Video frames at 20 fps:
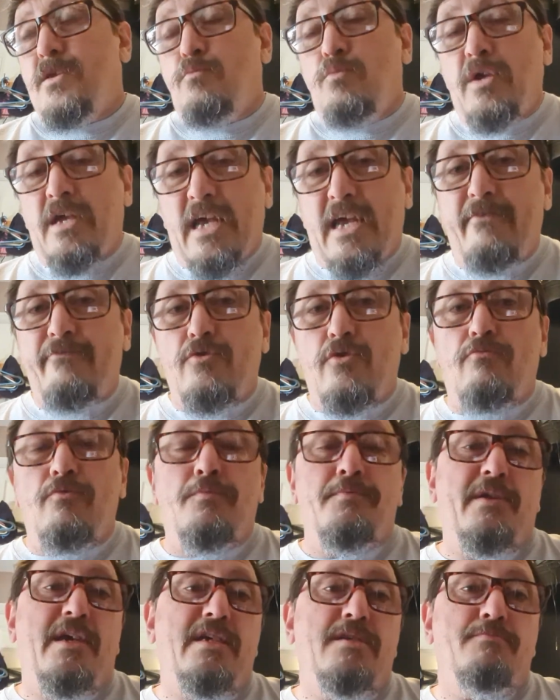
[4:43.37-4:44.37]
We have got
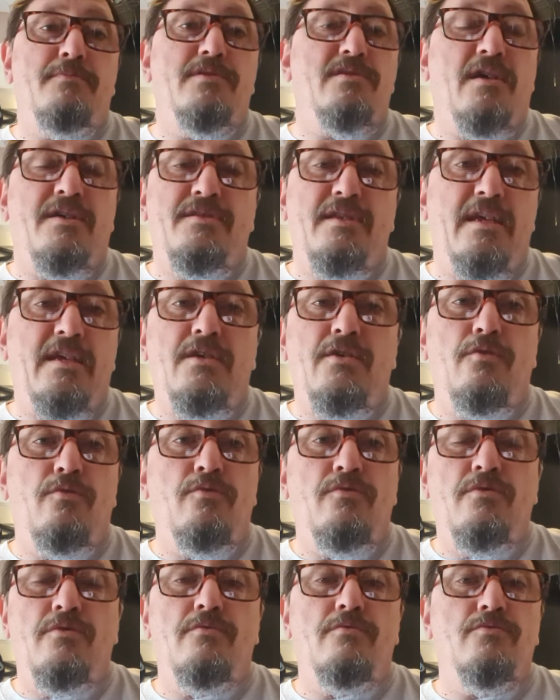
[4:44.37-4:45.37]
replacements, I think,
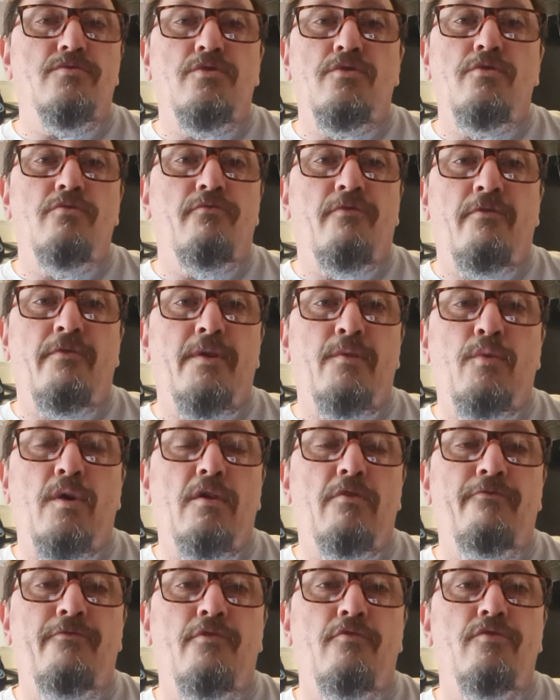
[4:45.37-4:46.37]
who can do very
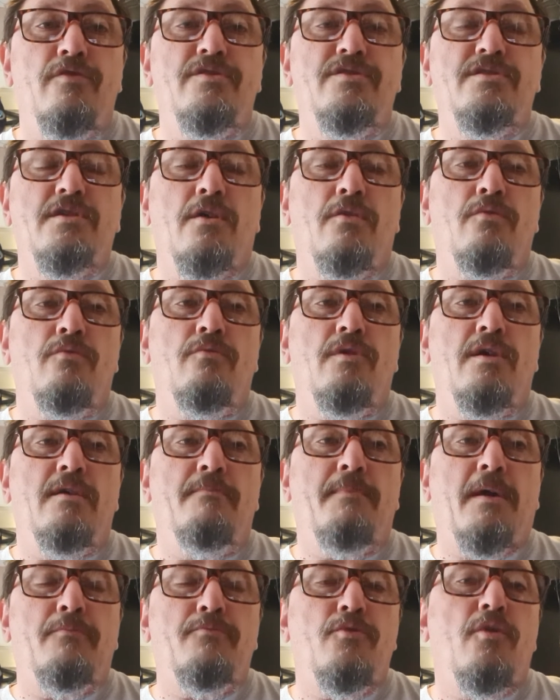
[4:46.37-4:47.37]
well for us.
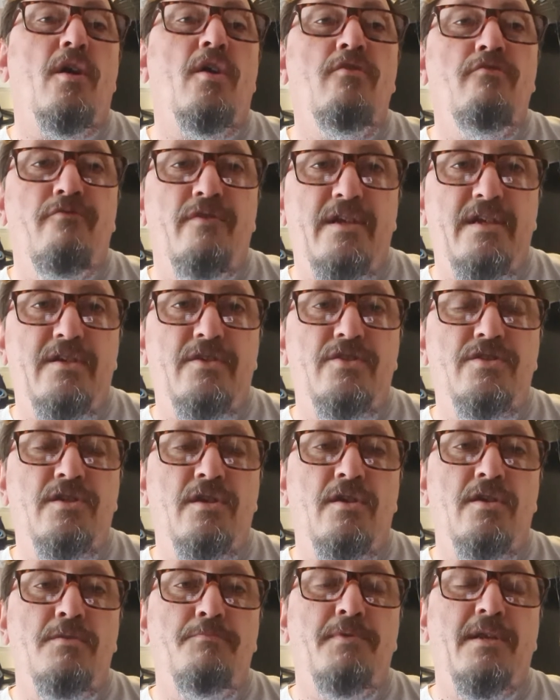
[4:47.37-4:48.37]
So I'm not overly
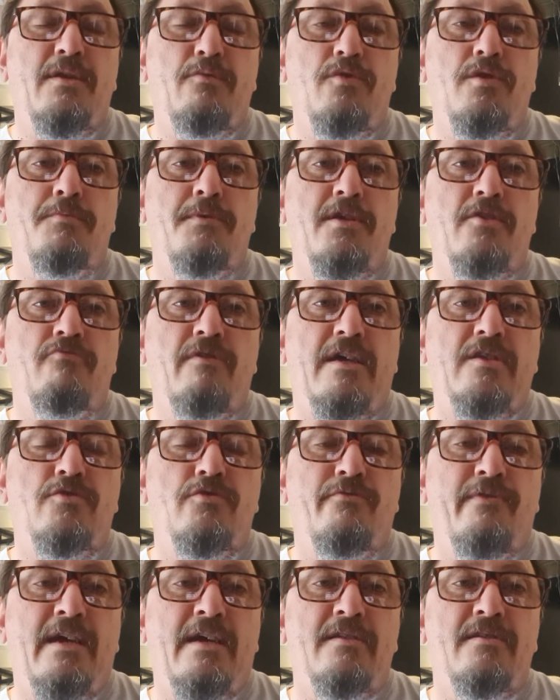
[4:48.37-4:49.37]
concerned, but it would have been great
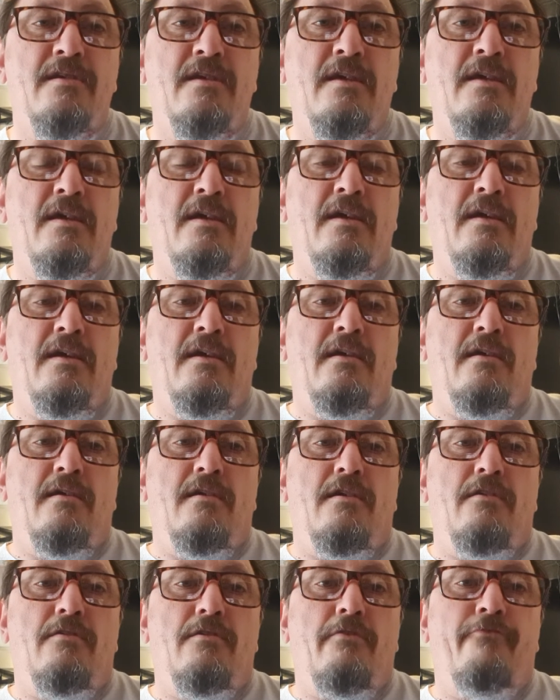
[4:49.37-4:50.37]
to have had
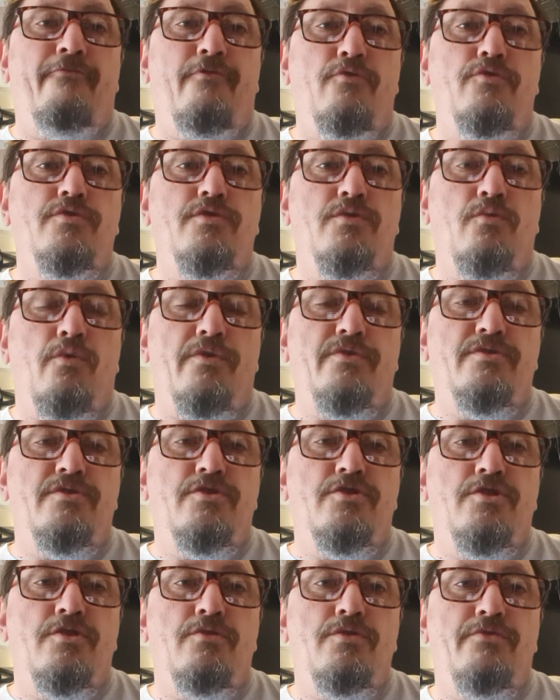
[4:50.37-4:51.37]
a full squad
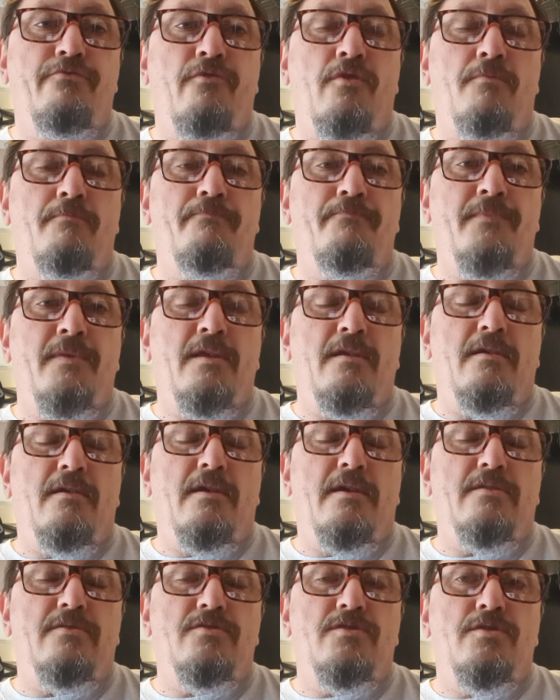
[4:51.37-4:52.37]
to choose from
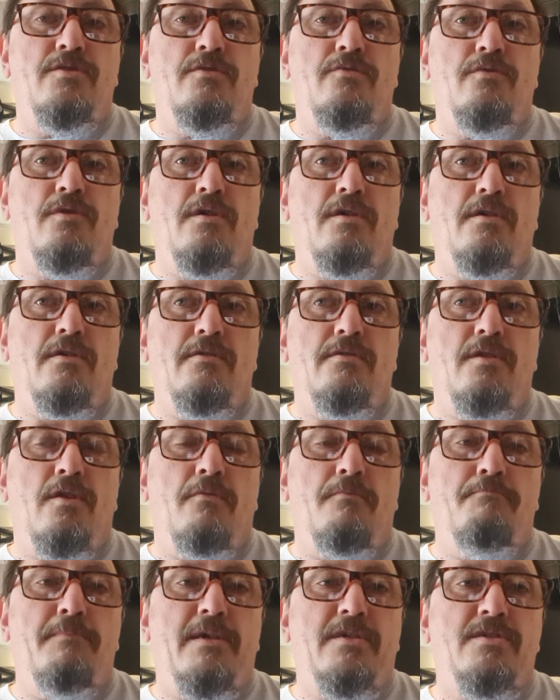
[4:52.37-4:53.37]
and to
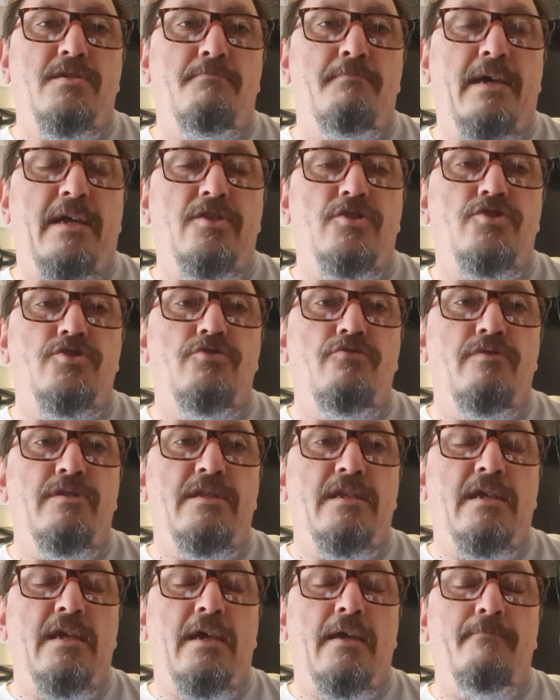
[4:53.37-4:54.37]
mix and match
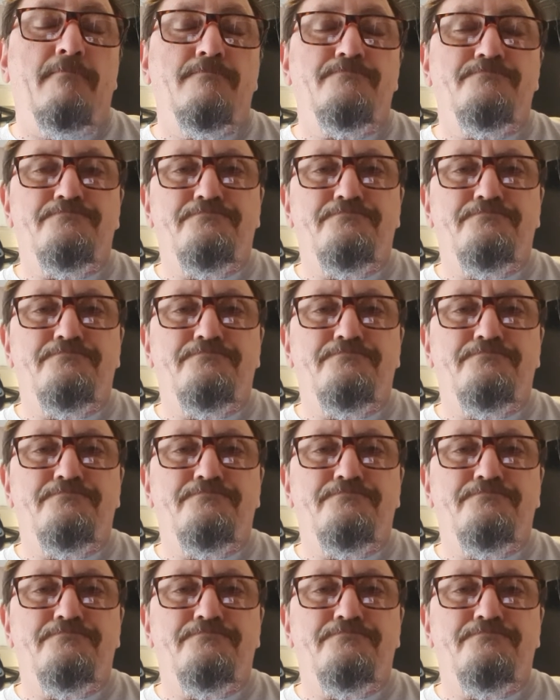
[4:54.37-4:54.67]
during the game.